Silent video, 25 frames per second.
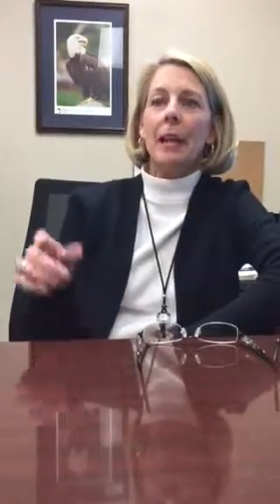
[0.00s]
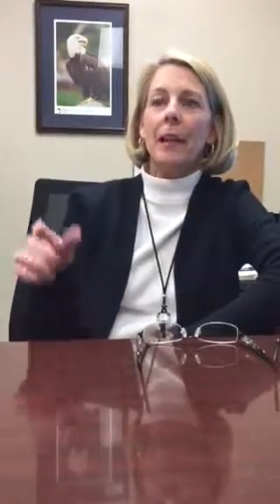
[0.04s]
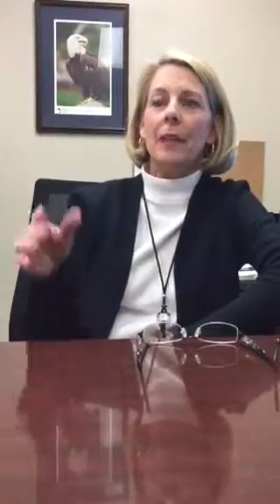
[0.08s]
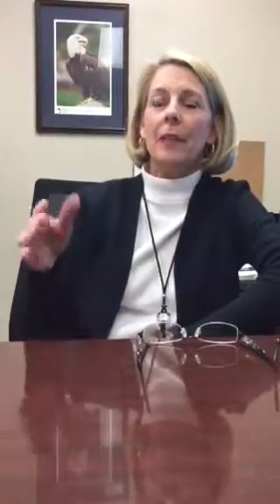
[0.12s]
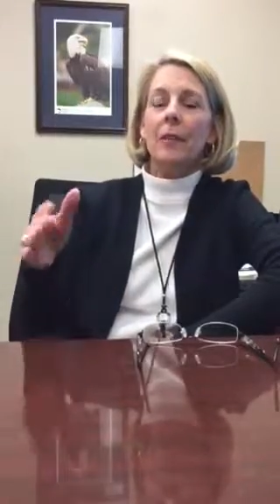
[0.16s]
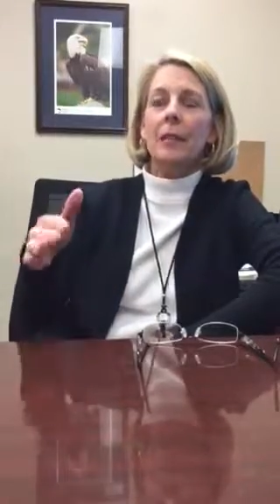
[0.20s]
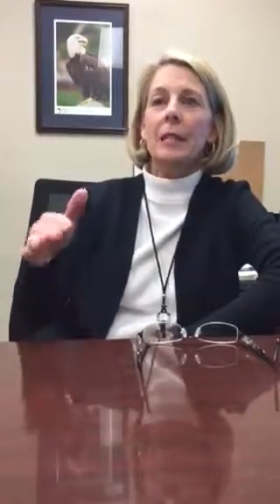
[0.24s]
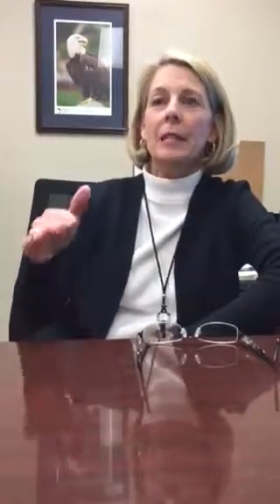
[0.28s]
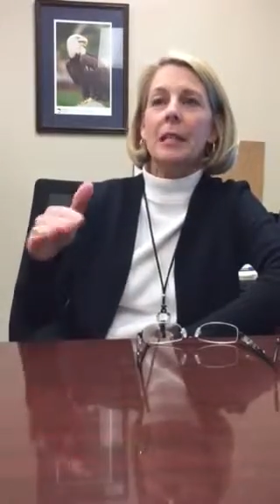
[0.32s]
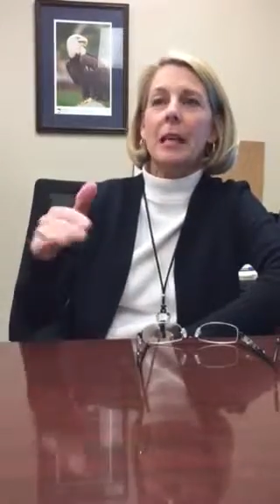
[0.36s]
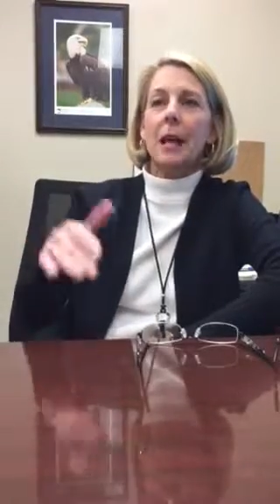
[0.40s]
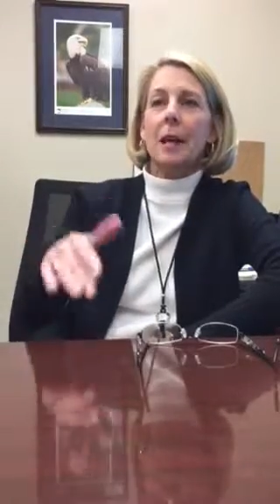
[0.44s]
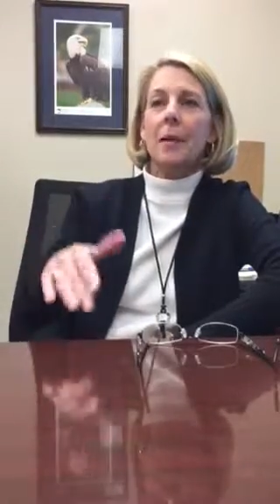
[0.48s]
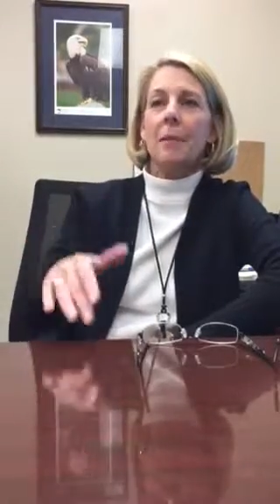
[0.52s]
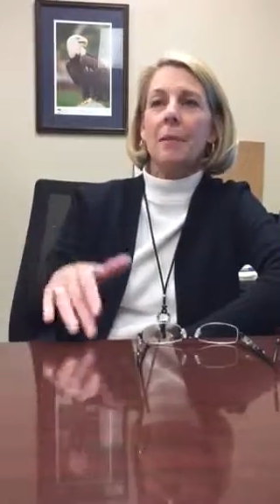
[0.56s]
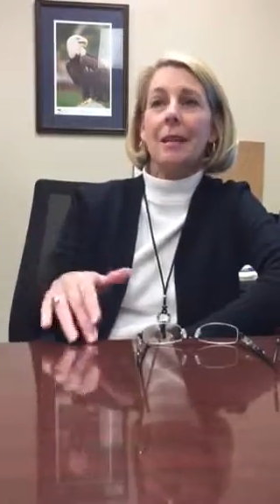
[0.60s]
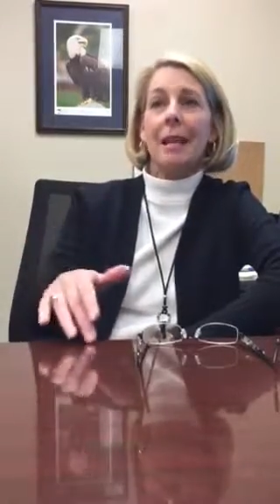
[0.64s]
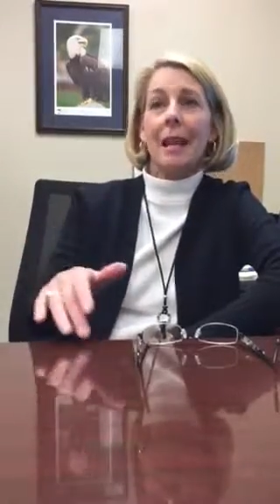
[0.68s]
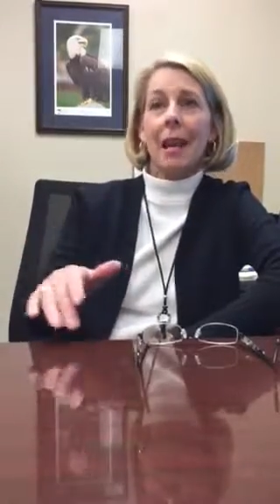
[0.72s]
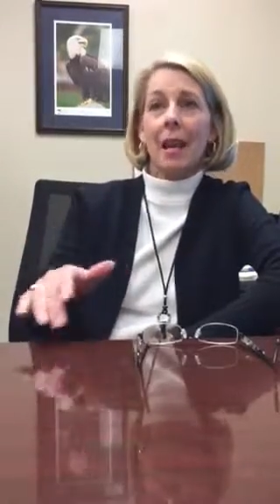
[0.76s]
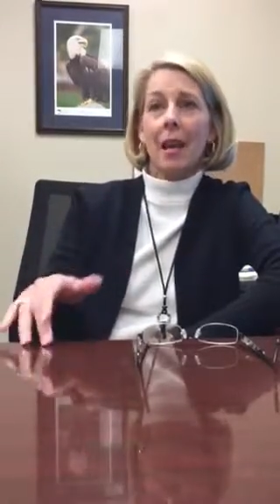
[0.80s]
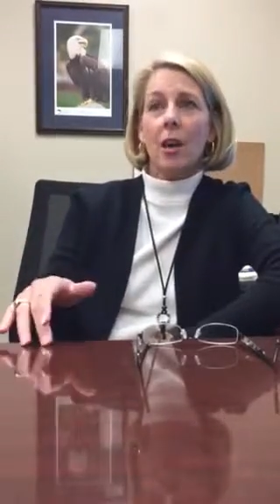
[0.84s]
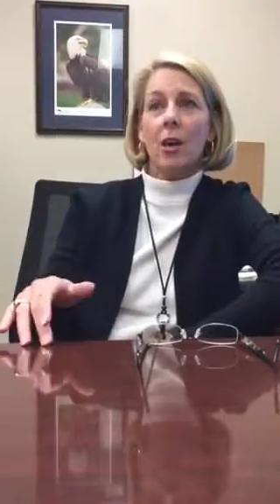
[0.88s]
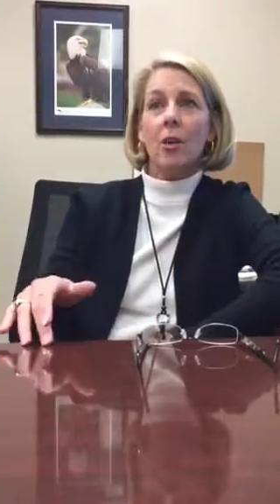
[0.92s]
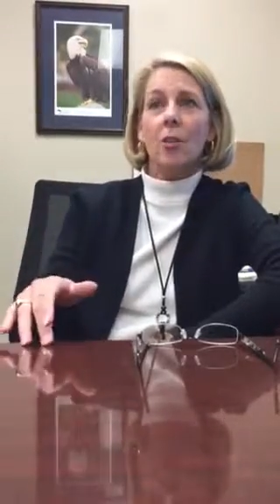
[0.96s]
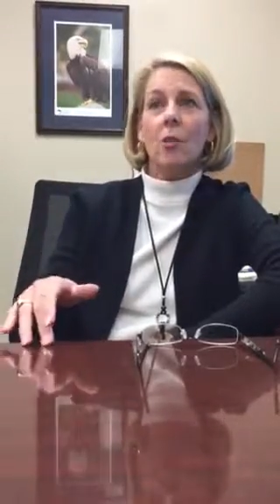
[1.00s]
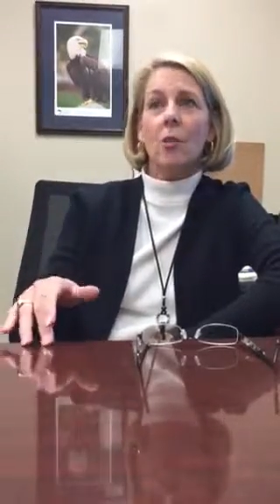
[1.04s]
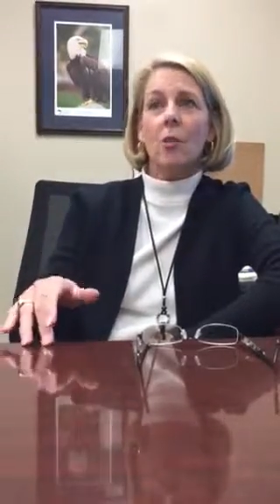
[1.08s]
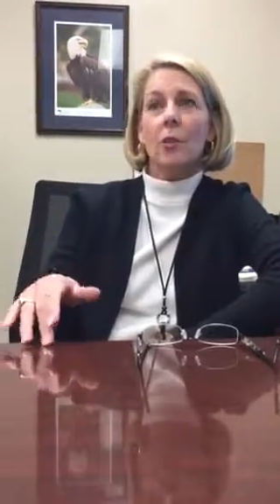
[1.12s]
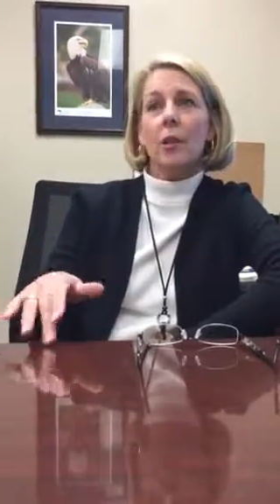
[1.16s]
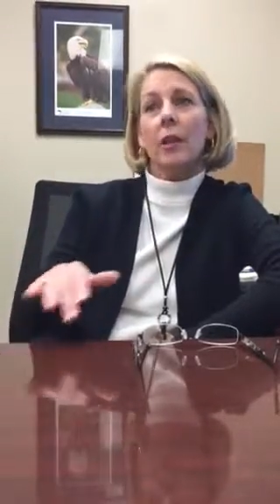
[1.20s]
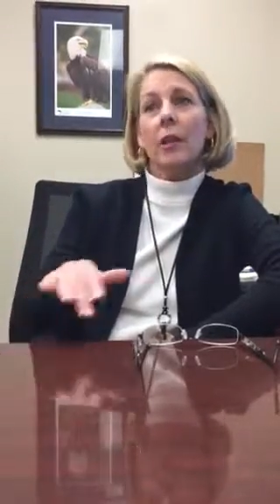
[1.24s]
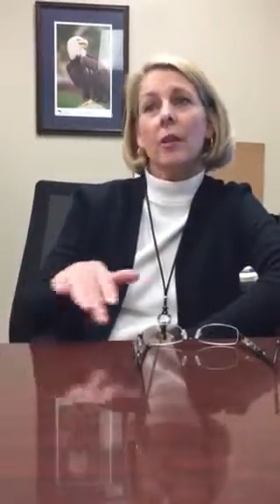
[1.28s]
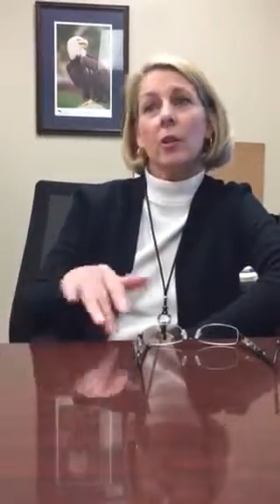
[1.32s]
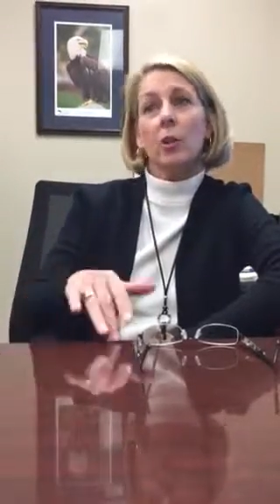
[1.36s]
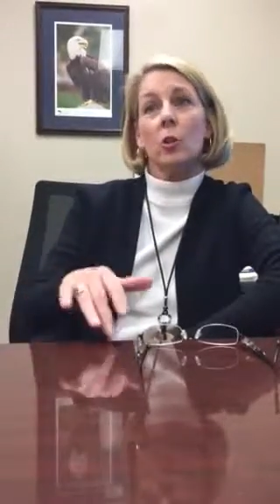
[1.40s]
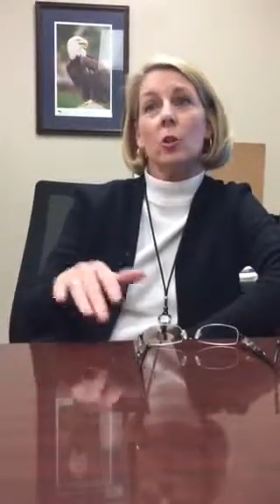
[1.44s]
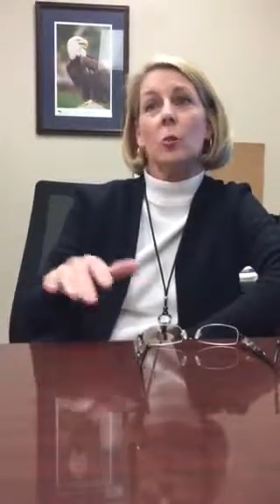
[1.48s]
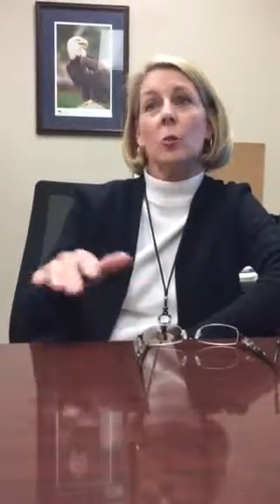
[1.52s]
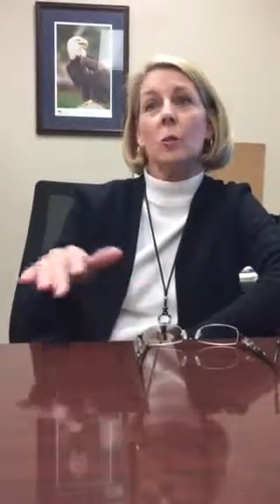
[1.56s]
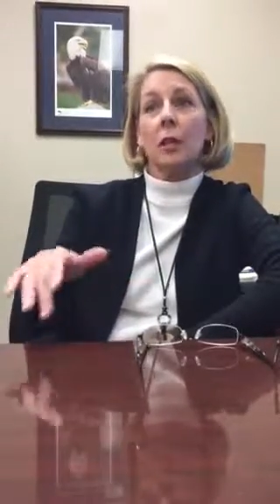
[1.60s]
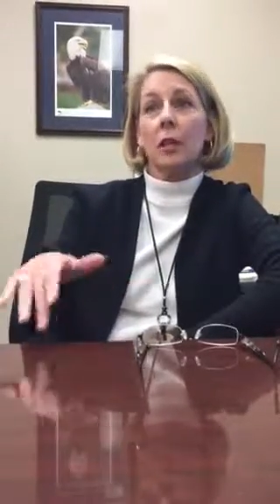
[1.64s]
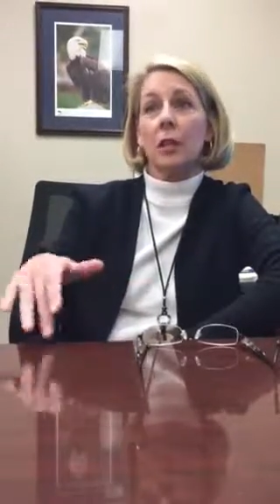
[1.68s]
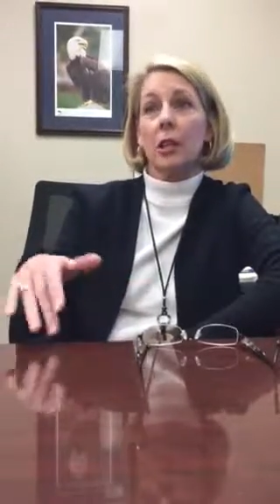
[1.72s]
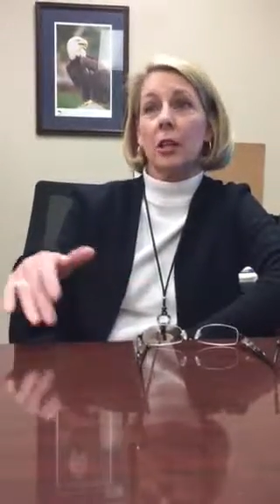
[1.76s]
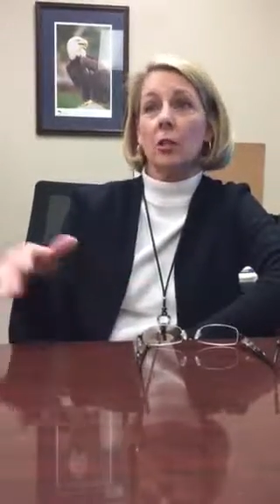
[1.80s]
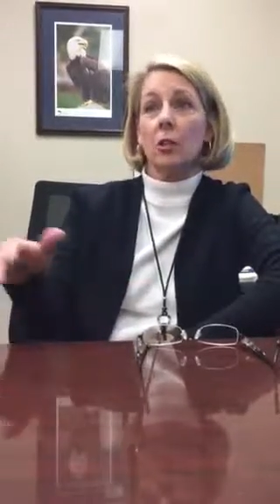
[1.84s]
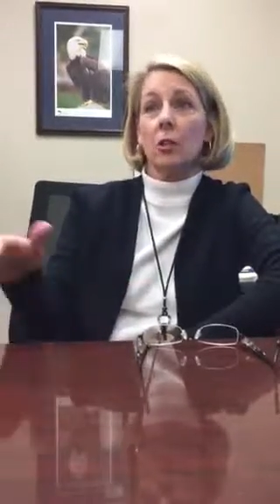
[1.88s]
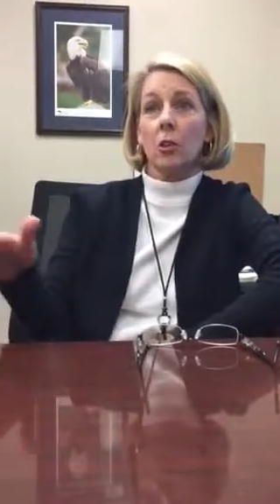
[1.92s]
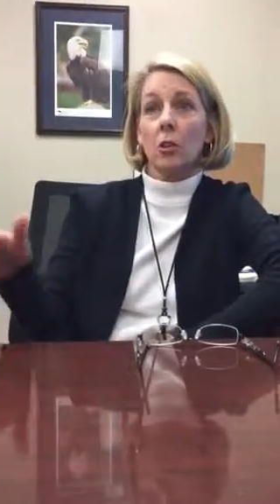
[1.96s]
every time now that there's
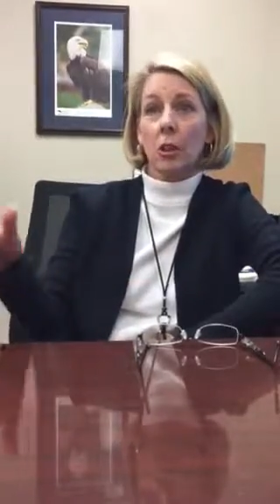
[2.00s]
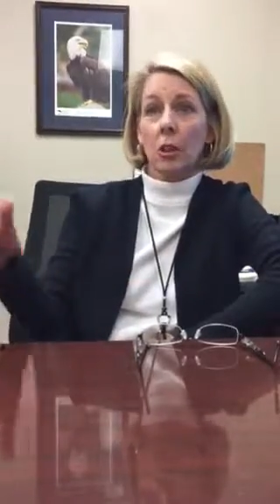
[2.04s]
been a